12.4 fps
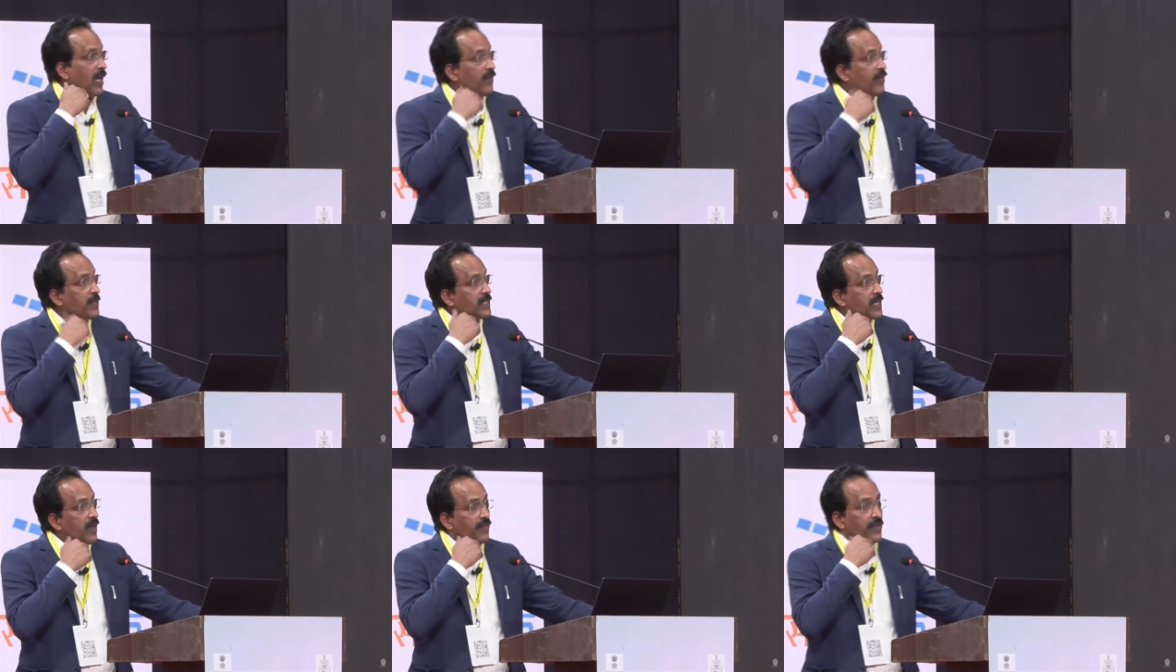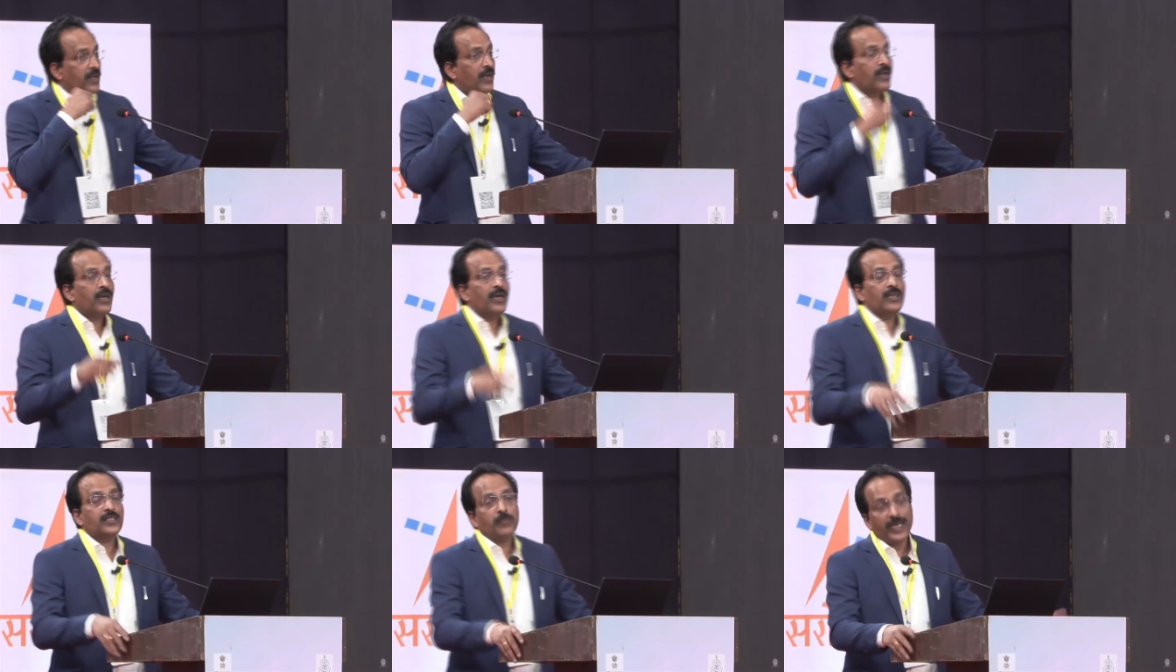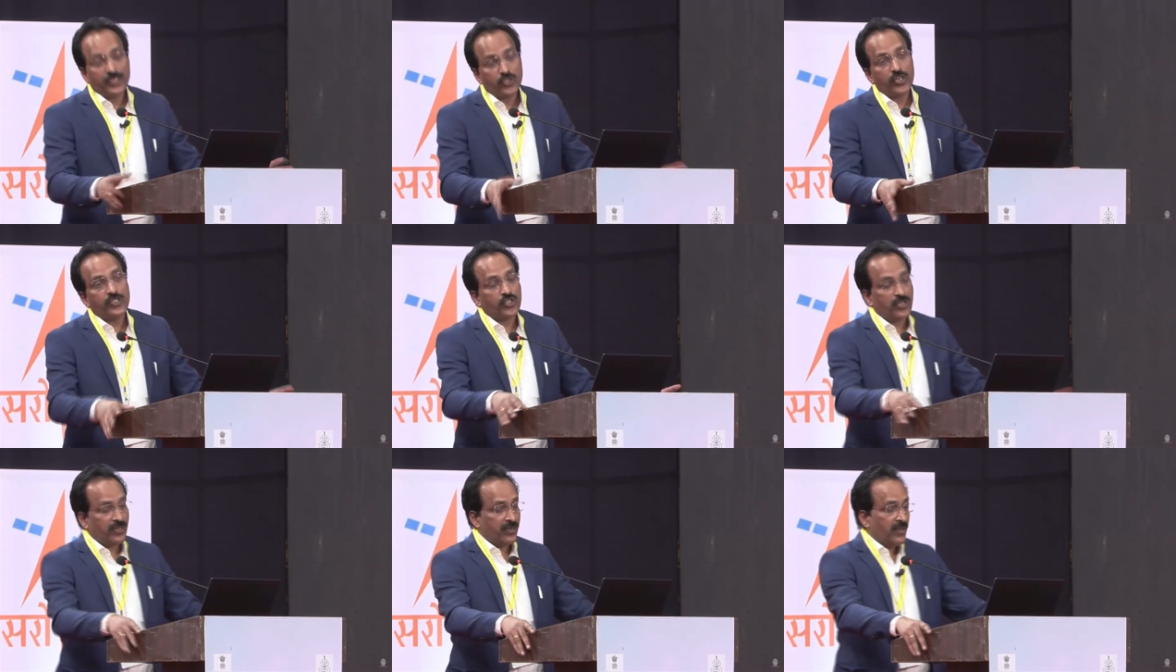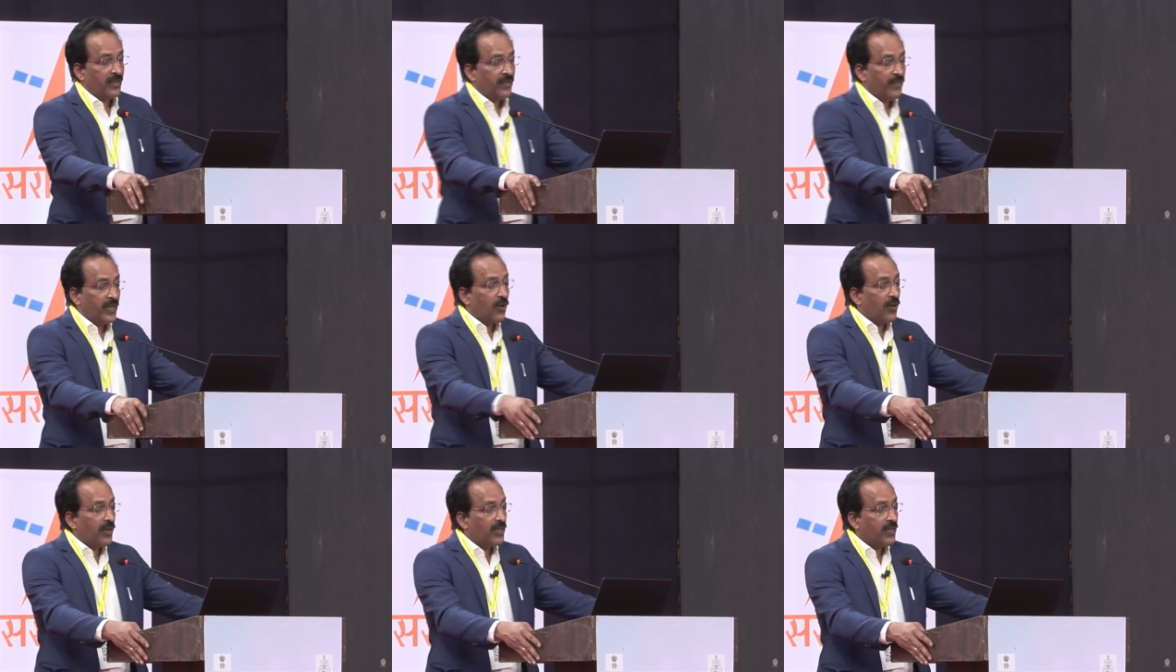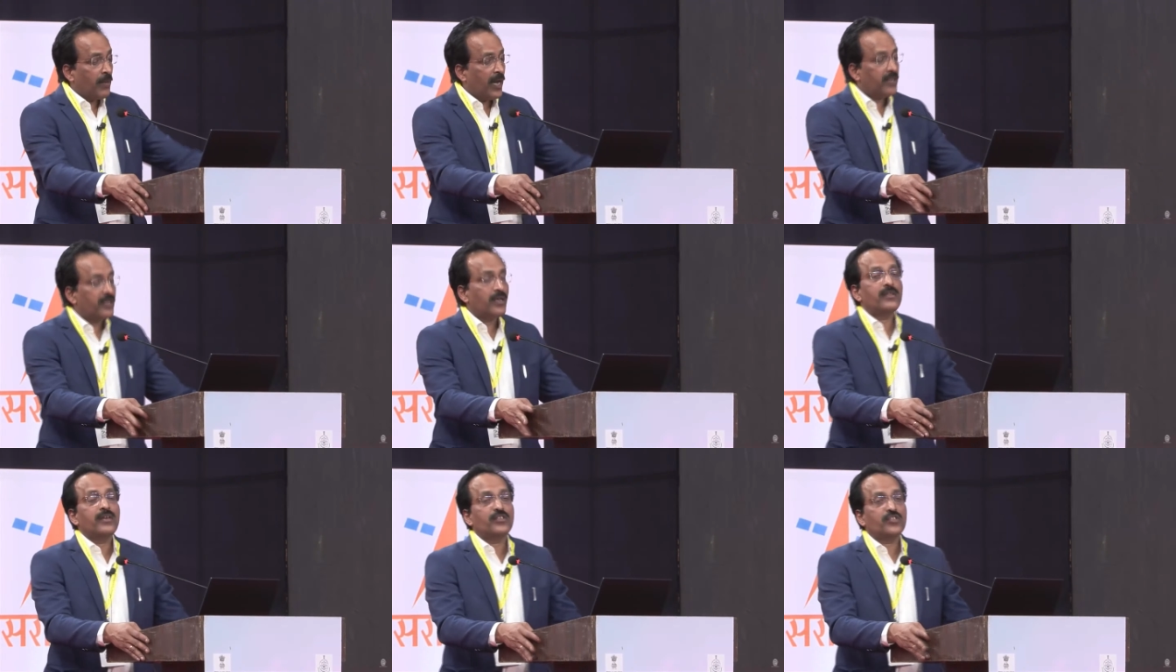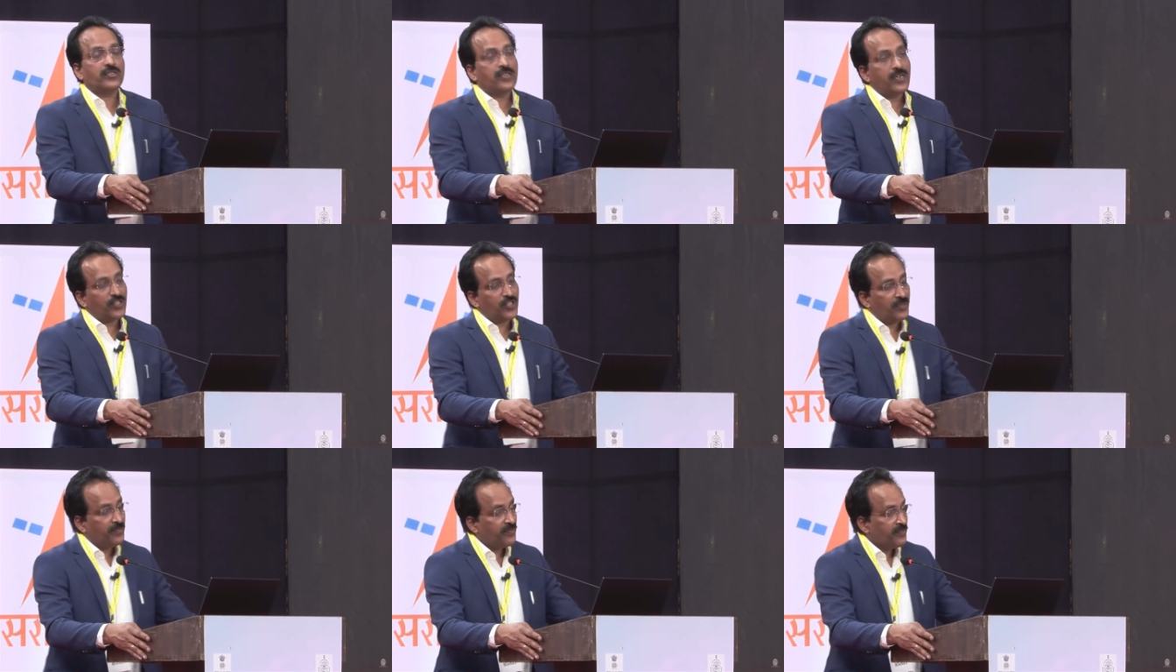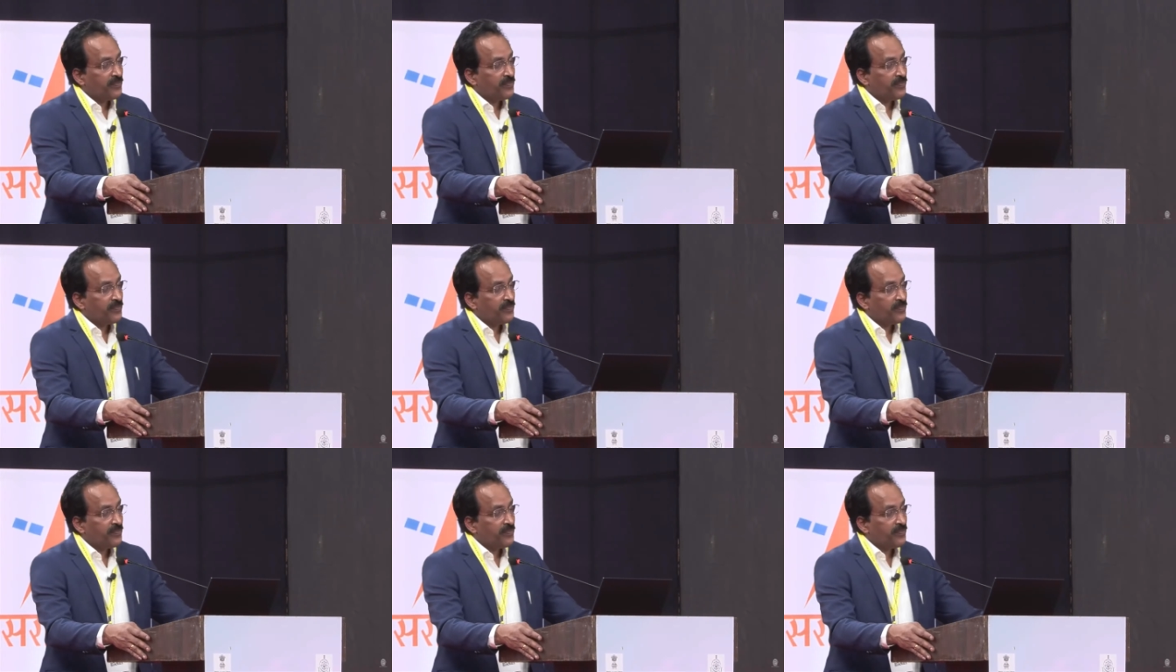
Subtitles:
and we must have a space station. We call it Bharati Antariksha Station,